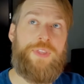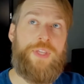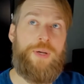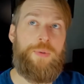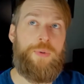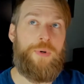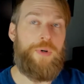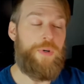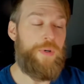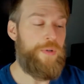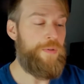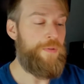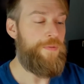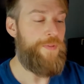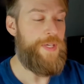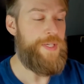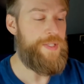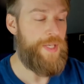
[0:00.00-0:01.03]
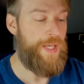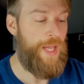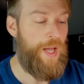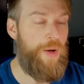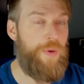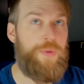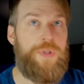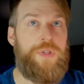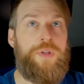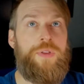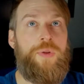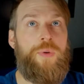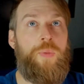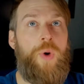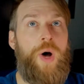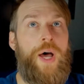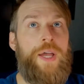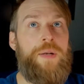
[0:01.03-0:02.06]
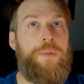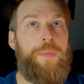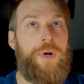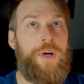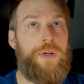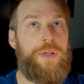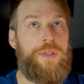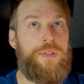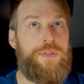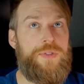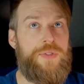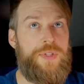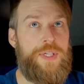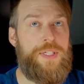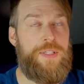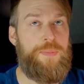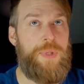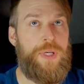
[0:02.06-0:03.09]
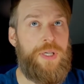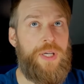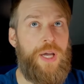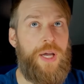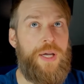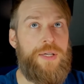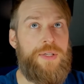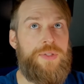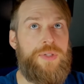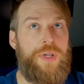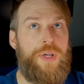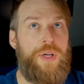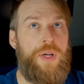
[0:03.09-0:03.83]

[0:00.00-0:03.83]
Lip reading: they were phasing out the wide markers, these big guys.